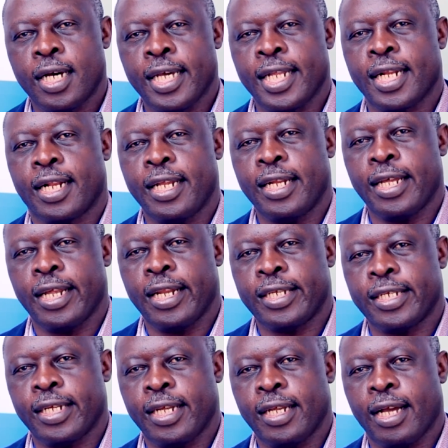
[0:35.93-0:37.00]
in clean
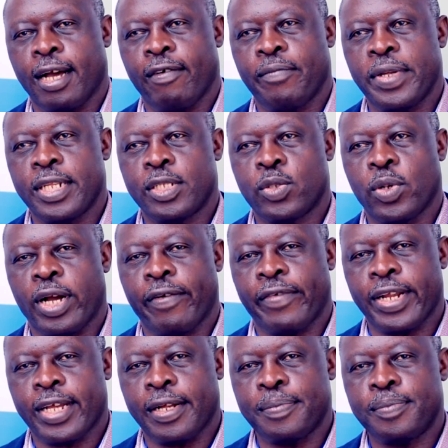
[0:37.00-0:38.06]
energy have been to
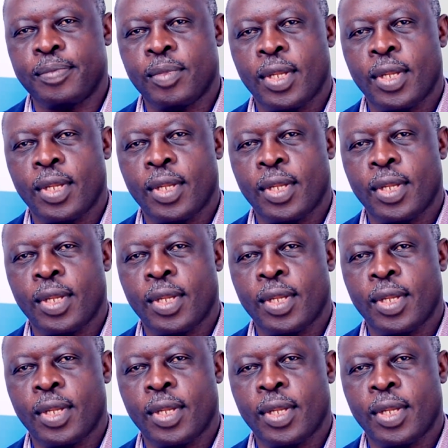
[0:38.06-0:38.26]
Africa.